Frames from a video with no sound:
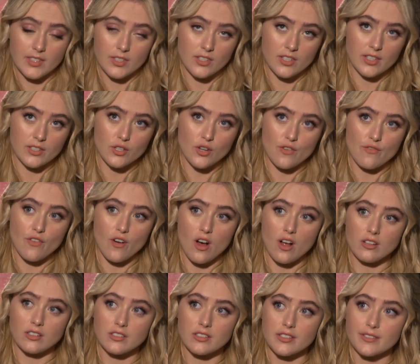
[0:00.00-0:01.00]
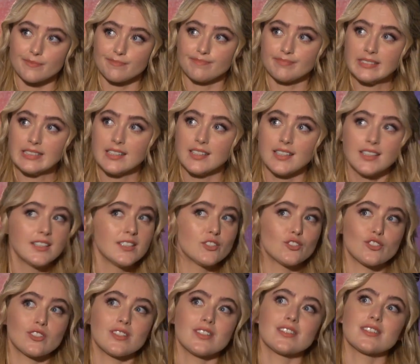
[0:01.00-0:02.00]
It's her fault.
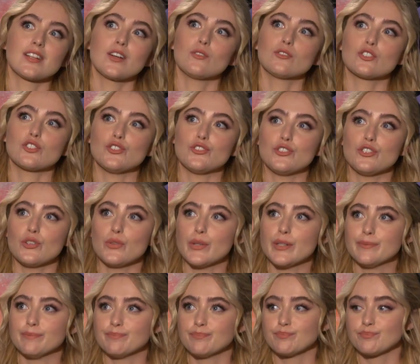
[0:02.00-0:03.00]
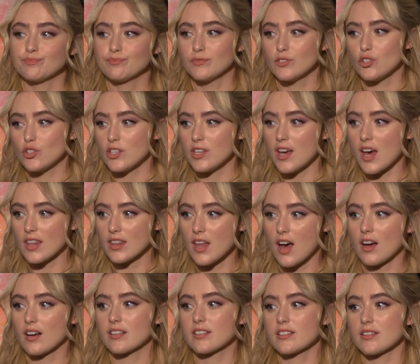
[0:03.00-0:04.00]
She doesn't know what she's doing. She
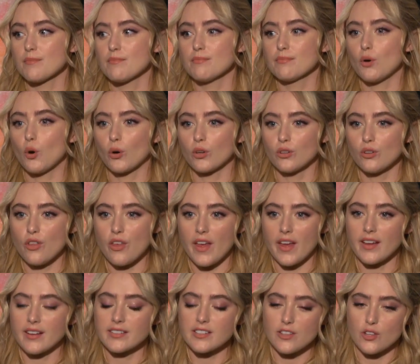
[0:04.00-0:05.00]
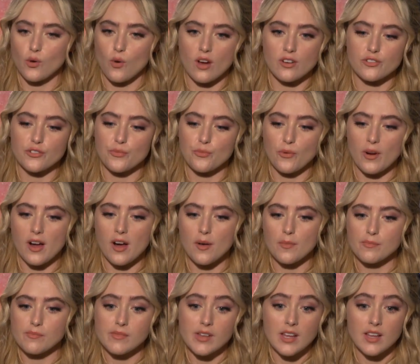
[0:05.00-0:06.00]
unlocks some portal thing to the quantum
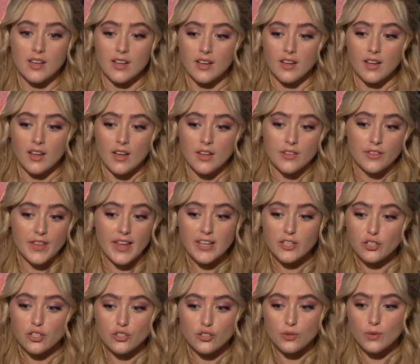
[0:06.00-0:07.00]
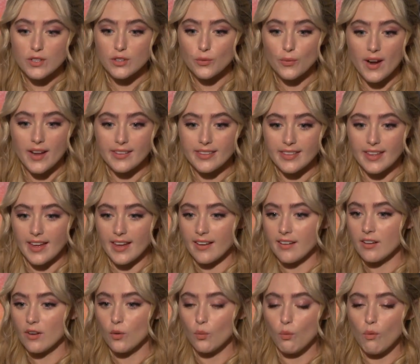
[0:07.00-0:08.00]
realm. Thinks she's doing the right
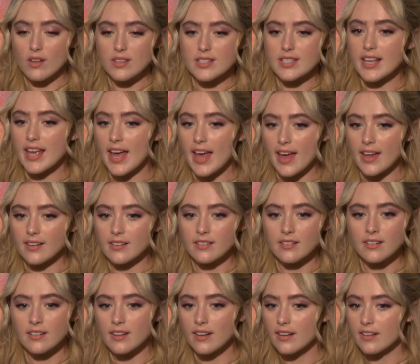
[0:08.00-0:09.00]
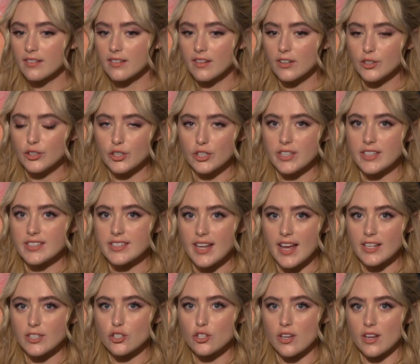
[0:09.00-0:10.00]
thing. Once again, good
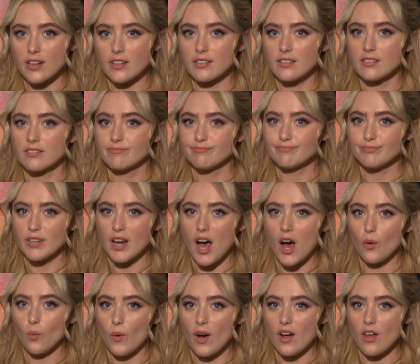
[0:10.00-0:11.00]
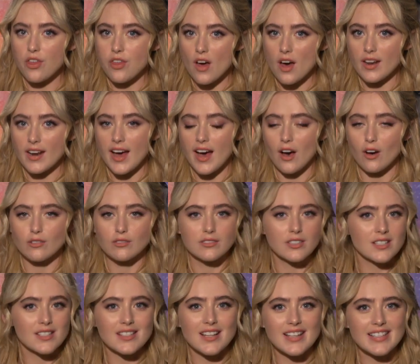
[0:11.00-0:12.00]
intention, not well thought out.
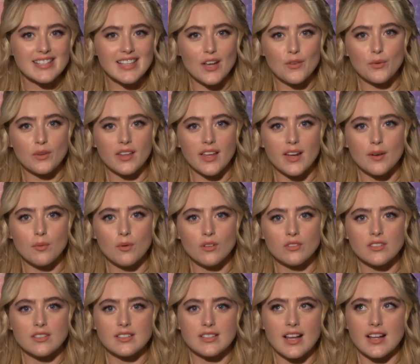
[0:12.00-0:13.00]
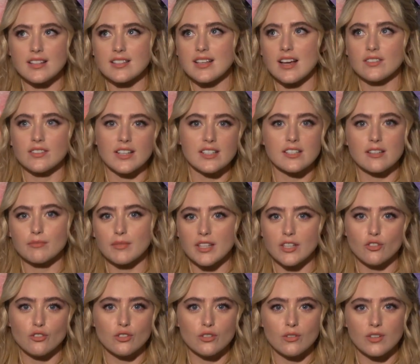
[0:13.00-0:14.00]
Doesn't that sound relatable? Doesn't that sound like something
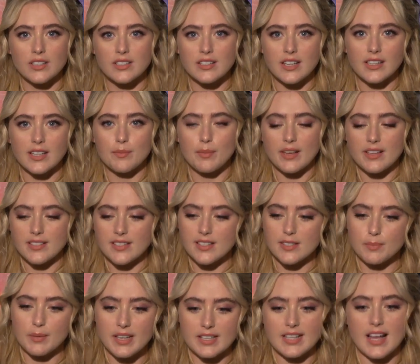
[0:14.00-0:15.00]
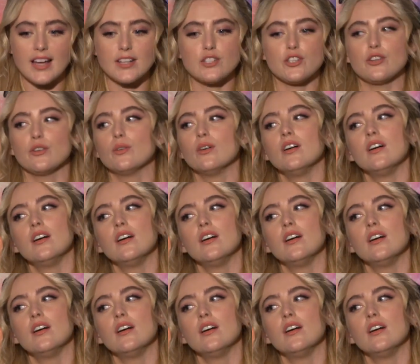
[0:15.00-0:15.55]
you do on a daily basis? Because I do.